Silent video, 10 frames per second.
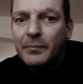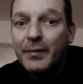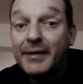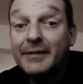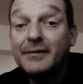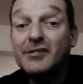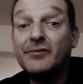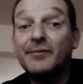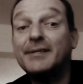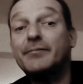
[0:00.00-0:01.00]
but in the
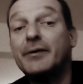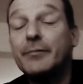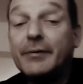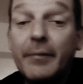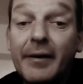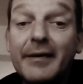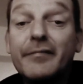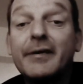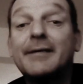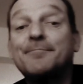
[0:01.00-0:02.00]
street where we were
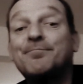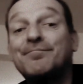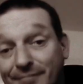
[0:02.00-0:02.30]
living,